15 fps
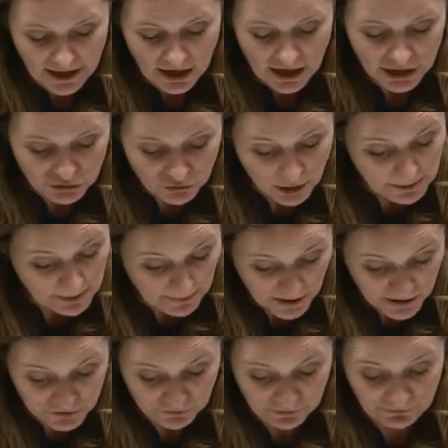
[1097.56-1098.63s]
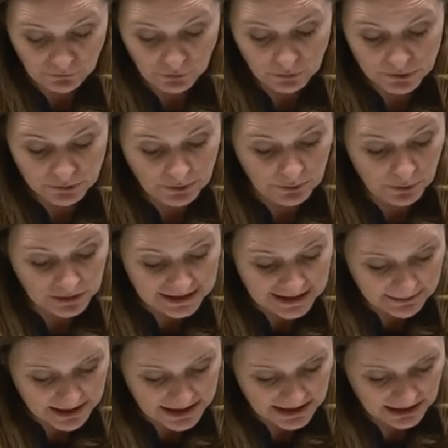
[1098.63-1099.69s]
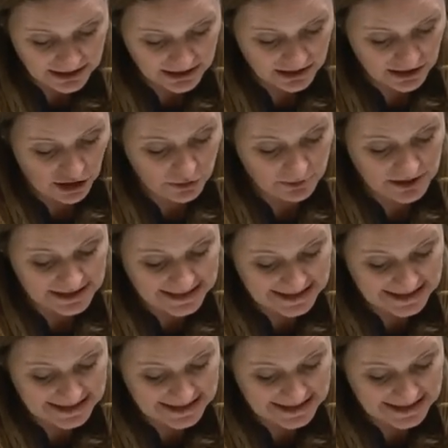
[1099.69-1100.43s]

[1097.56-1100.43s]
Under our proposed reforms, we will limit the scope to